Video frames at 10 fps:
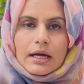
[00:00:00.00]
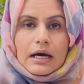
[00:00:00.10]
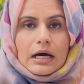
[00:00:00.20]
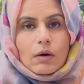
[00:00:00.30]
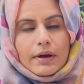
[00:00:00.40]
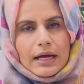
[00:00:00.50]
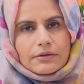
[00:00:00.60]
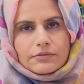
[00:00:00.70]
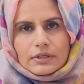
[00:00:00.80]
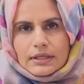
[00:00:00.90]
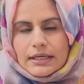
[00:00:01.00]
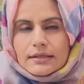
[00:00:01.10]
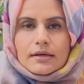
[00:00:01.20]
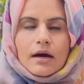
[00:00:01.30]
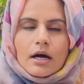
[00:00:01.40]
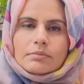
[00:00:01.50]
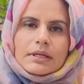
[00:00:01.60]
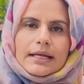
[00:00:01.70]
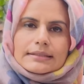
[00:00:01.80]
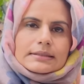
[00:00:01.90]
However, it can't be
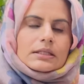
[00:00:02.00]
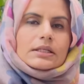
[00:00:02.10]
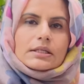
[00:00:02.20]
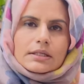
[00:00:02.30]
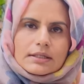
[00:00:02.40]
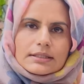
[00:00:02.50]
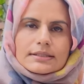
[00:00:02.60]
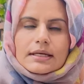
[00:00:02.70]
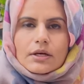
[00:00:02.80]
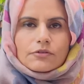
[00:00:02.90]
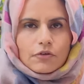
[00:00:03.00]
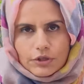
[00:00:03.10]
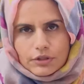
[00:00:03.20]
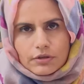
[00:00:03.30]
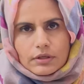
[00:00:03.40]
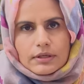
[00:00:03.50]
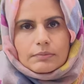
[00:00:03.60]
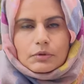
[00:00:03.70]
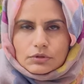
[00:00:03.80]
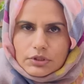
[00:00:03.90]
less than years for your
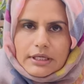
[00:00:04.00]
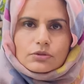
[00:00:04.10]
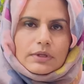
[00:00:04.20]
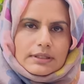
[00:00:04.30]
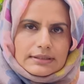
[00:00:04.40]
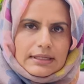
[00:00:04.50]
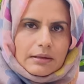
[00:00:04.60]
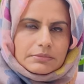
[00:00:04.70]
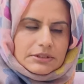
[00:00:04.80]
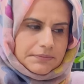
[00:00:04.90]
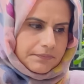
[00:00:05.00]
postgraduate exams.